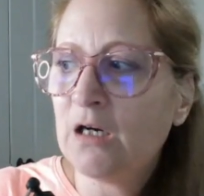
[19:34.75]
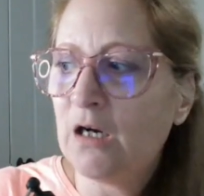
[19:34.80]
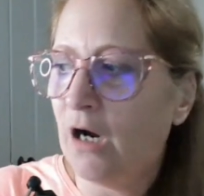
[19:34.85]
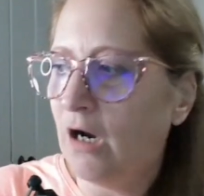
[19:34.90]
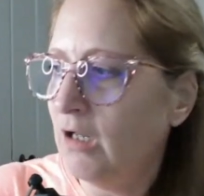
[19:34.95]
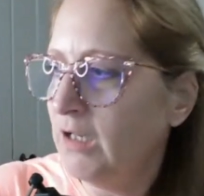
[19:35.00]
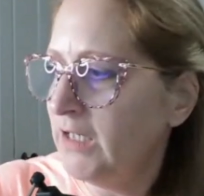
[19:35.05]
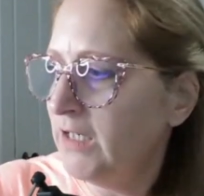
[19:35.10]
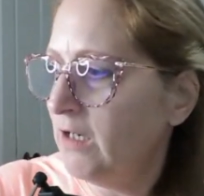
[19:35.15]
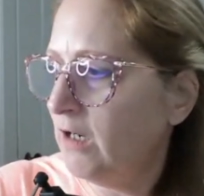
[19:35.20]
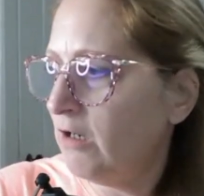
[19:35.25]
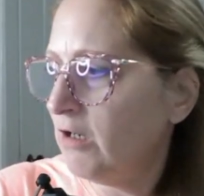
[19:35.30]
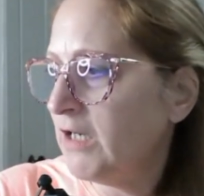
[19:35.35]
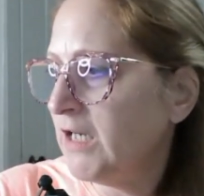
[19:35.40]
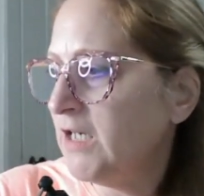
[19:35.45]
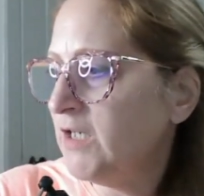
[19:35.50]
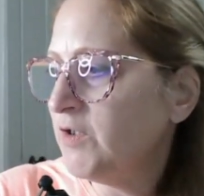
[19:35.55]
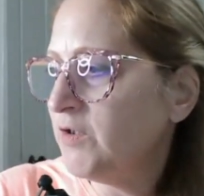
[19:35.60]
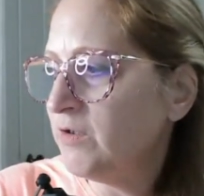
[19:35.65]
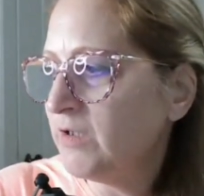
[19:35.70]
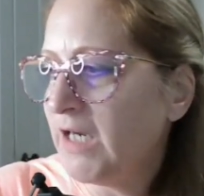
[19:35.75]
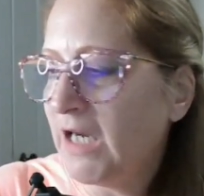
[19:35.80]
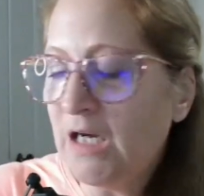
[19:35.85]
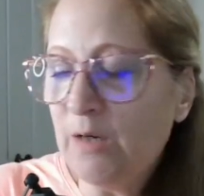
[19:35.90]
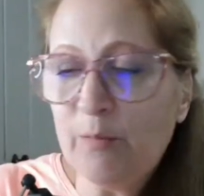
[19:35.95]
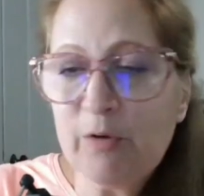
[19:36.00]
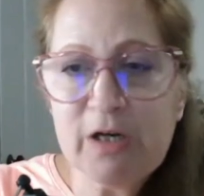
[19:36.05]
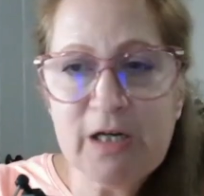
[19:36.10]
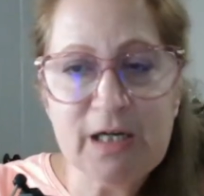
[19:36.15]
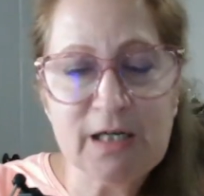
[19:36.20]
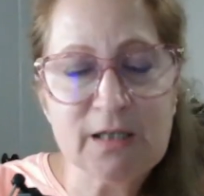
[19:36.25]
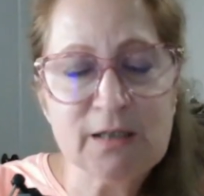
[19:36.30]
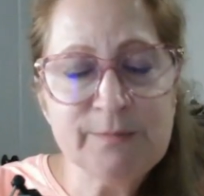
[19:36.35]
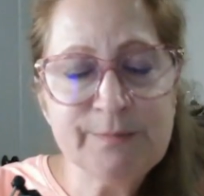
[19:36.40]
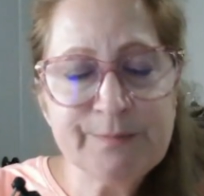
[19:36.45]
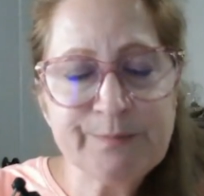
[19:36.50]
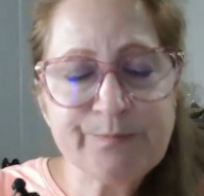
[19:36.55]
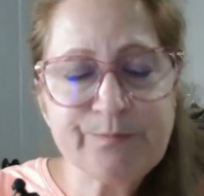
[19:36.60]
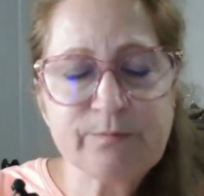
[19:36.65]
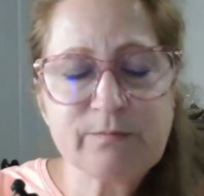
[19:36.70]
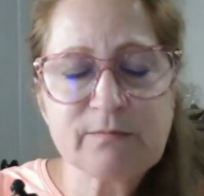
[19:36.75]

Call in Archangel Gabriel